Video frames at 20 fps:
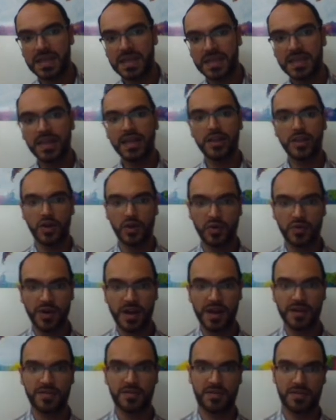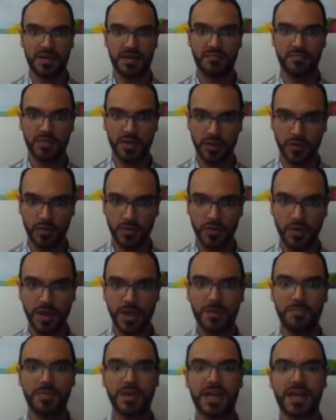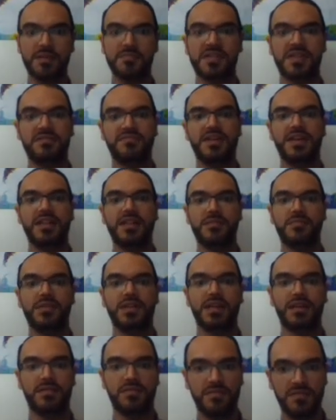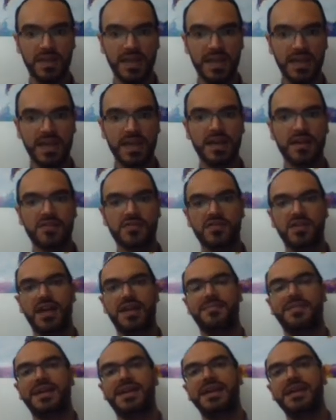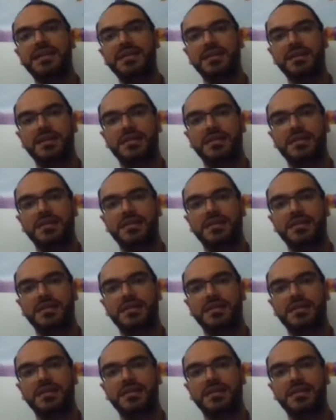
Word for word: yellow rather than blue becomes available at V. So I'm again